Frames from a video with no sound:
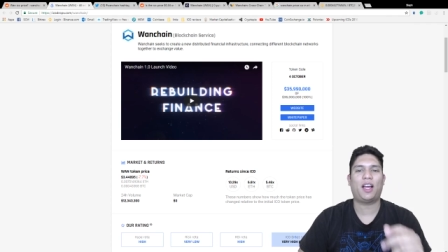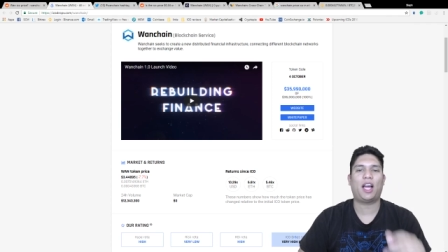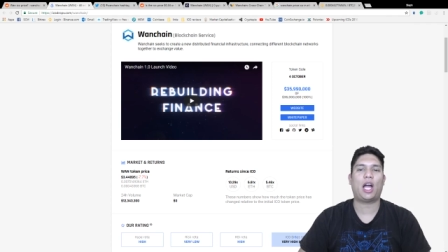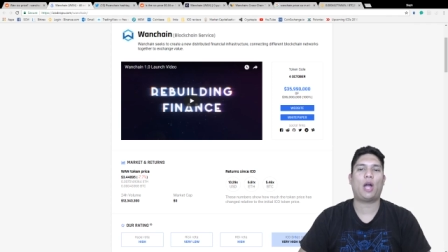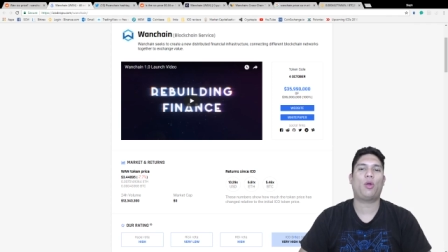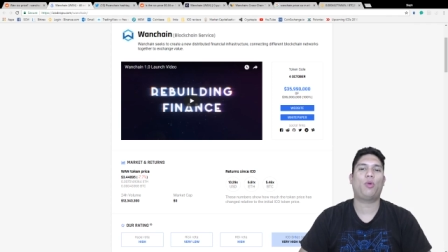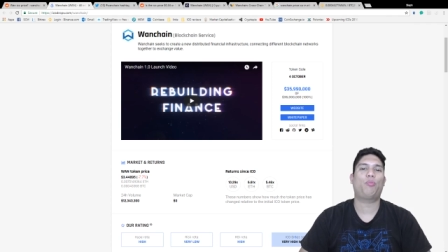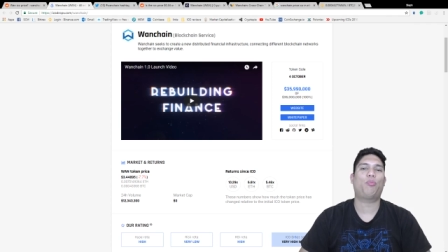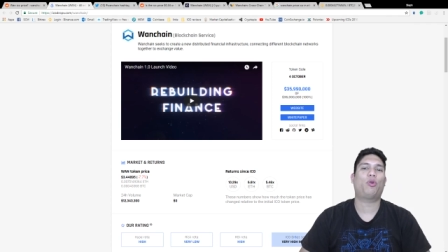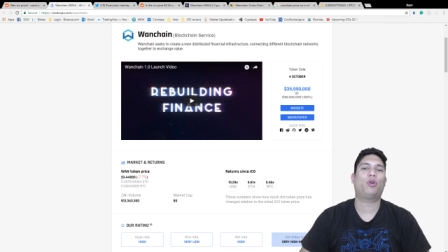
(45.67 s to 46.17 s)
how
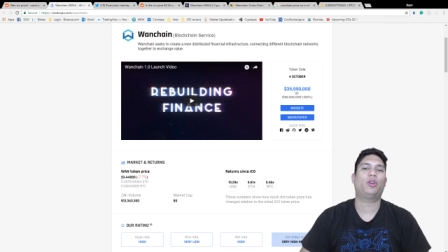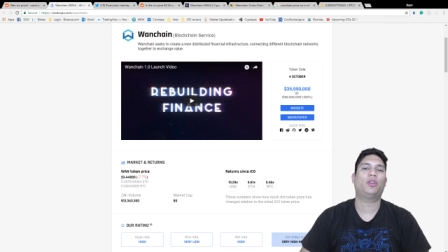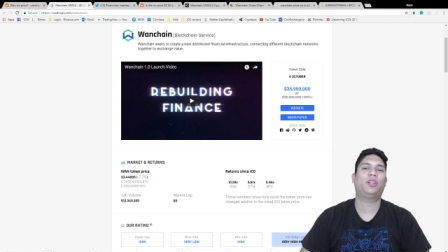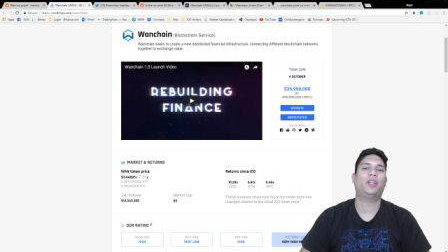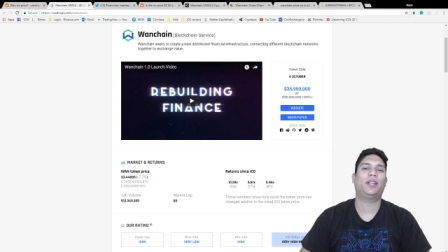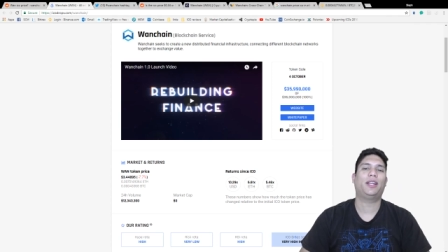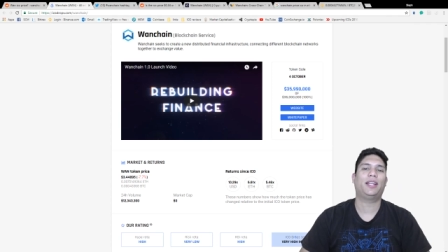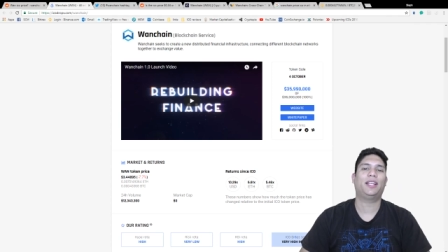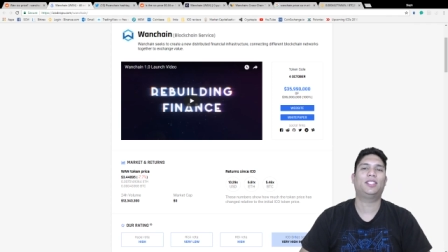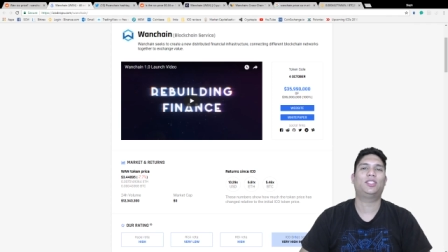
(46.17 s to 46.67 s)
important
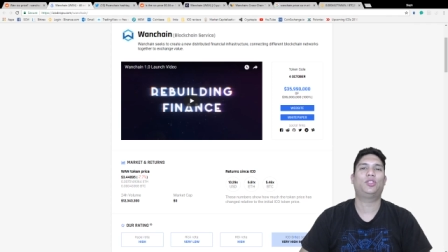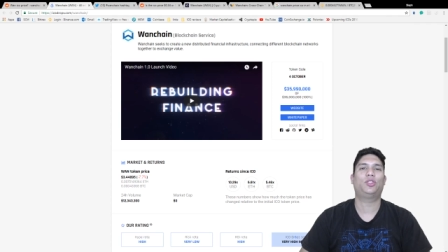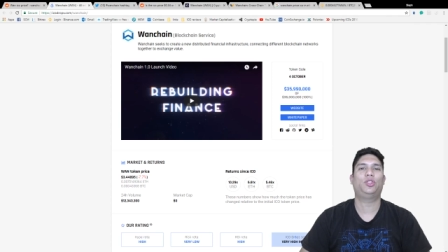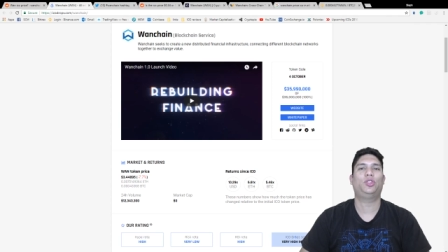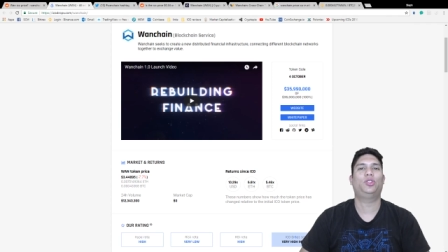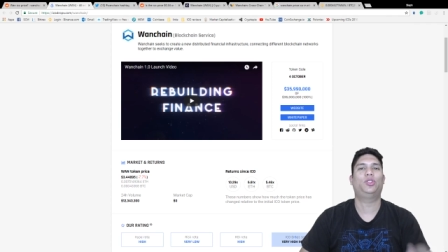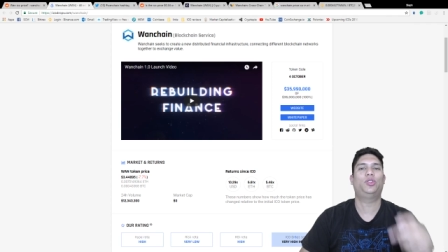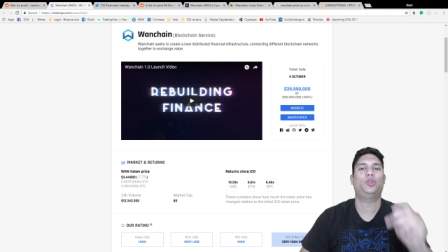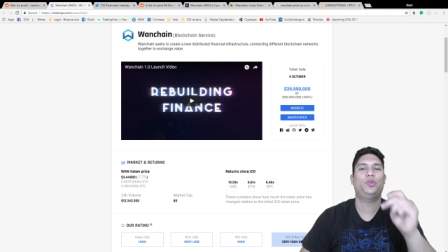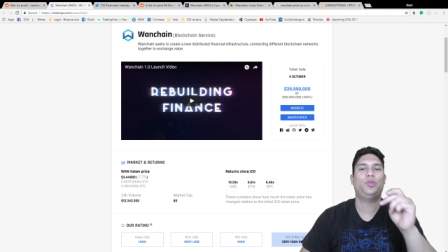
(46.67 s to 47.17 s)
it is to
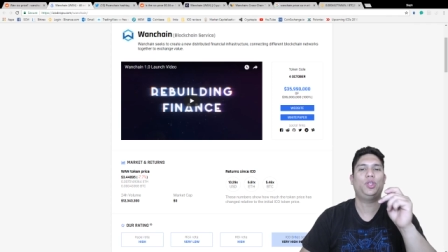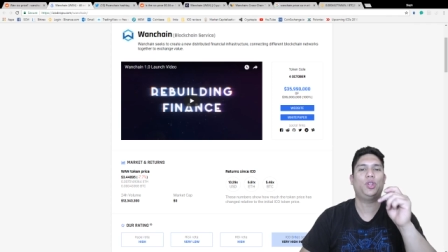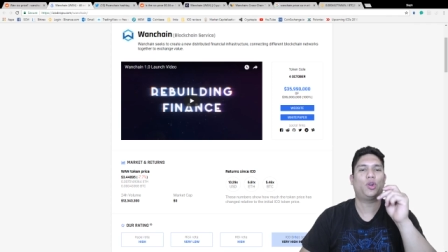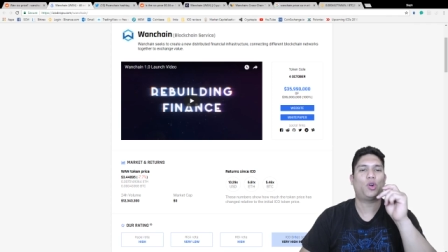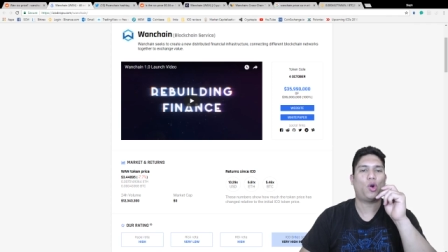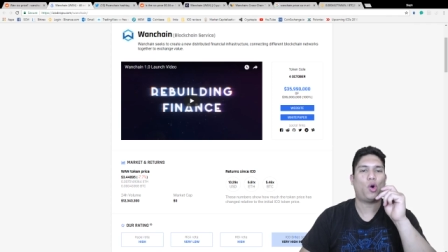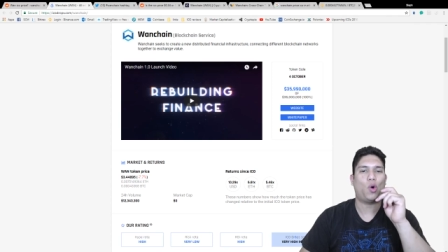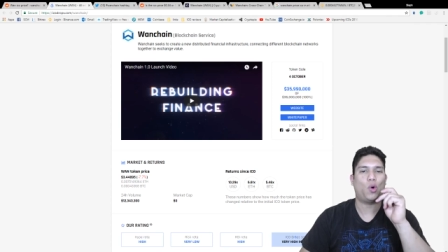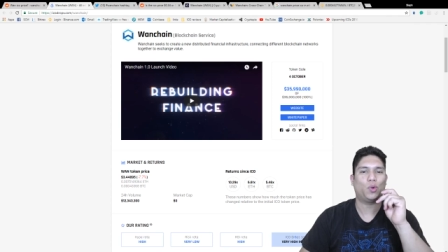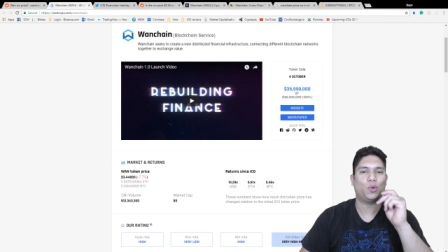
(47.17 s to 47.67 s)
do your
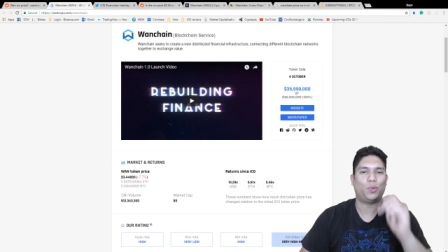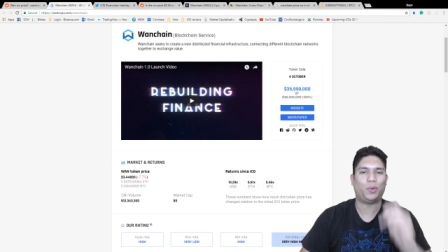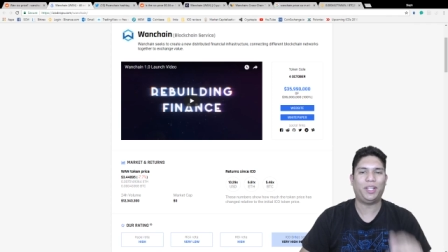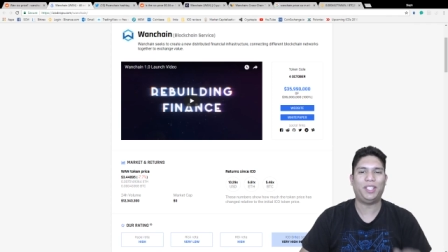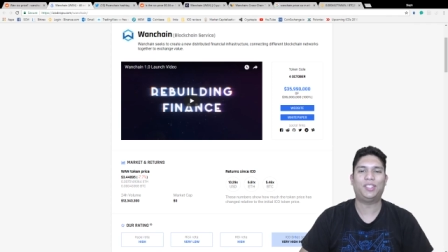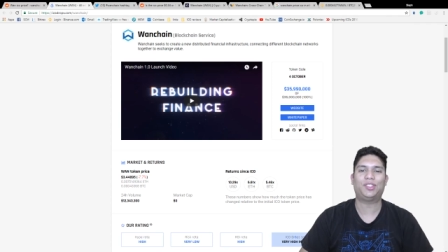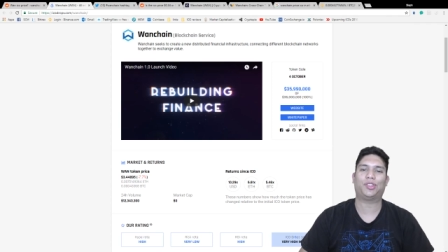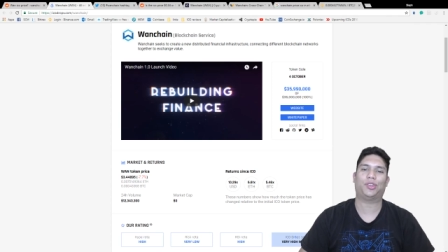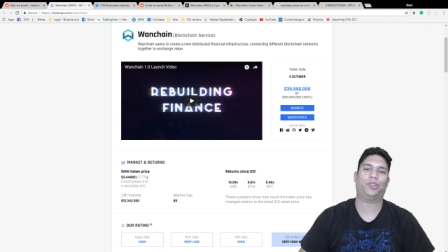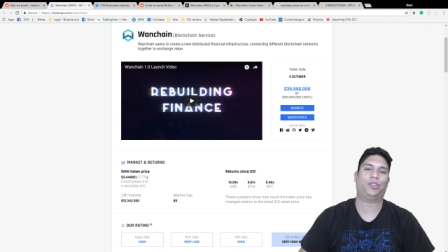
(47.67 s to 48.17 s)
own
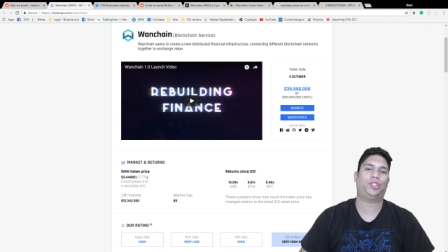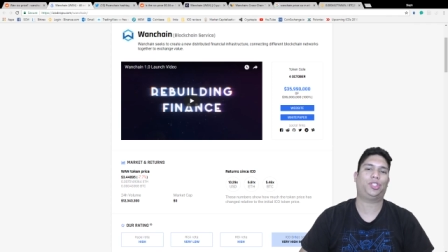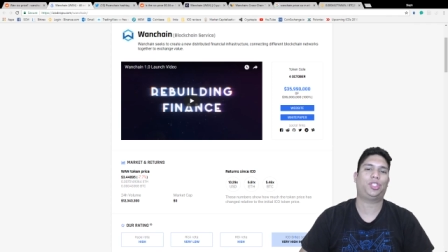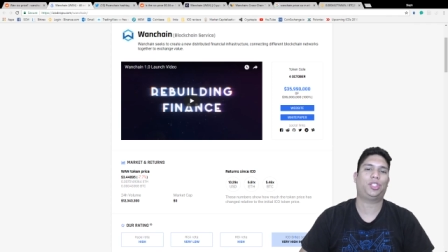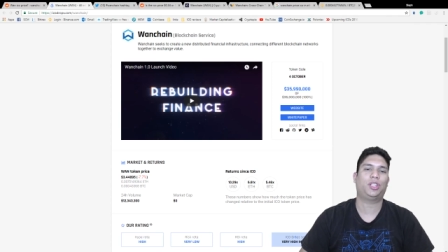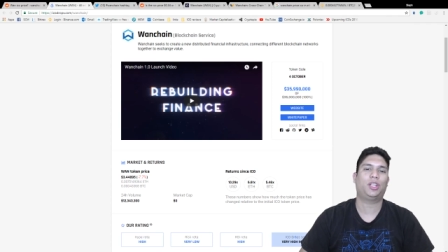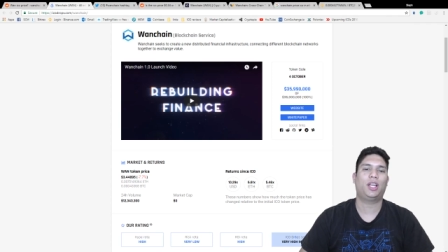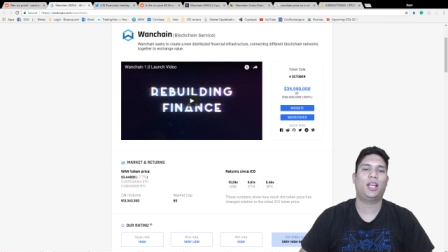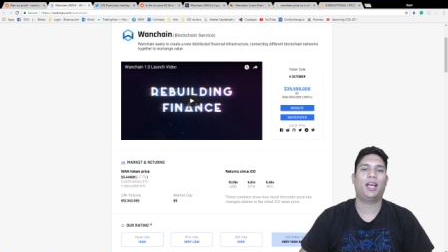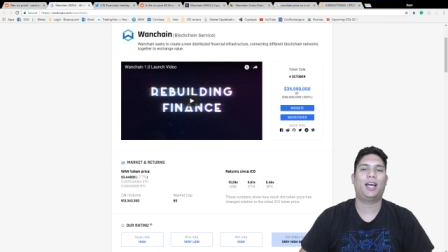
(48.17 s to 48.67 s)
research